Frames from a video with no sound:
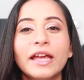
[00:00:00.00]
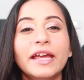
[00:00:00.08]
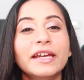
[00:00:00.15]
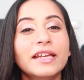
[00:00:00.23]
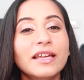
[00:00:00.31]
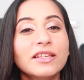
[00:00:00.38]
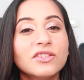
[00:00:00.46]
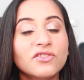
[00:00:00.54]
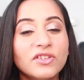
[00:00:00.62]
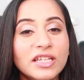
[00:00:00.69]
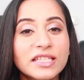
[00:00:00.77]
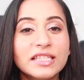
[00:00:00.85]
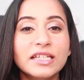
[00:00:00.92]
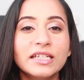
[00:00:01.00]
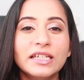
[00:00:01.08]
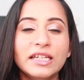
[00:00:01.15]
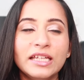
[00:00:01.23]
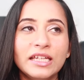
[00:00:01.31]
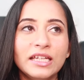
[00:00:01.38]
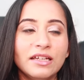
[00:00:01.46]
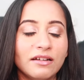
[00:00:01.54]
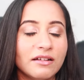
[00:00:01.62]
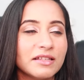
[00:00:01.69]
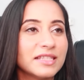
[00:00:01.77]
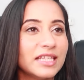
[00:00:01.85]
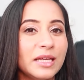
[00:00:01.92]
it has recently
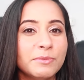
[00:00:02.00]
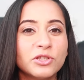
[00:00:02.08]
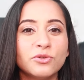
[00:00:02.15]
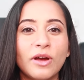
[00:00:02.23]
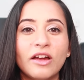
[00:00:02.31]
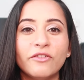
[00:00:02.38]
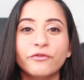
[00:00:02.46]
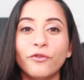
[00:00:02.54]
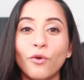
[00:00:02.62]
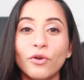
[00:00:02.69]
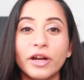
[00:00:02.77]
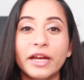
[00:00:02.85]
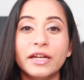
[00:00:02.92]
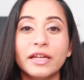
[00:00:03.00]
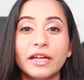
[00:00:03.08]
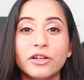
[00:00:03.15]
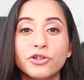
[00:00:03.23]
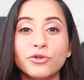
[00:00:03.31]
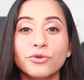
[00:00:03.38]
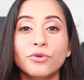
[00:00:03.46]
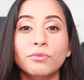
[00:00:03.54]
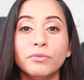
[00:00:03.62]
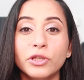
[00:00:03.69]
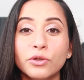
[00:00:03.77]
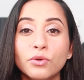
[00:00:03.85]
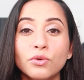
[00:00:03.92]
seems to have forayed into
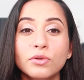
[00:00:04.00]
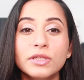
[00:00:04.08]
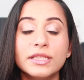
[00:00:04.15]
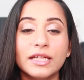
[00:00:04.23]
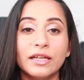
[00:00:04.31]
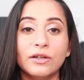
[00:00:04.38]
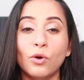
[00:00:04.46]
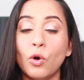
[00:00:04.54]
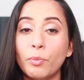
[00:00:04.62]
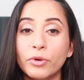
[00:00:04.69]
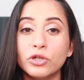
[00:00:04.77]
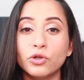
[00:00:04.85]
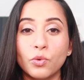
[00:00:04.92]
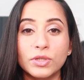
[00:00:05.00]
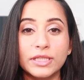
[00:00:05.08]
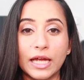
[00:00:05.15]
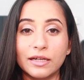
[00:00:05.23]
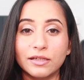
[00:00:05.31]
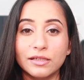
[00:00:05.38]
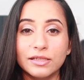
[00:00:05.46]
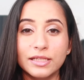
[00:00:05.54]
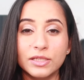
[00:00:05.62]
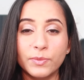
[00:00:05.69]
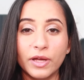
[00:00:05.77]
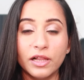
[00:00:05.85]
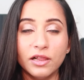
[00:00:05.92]
mules and open-toe sandals
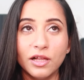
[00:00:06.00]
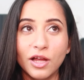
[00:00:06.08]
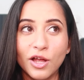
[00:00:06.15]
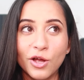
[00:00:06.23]
as well,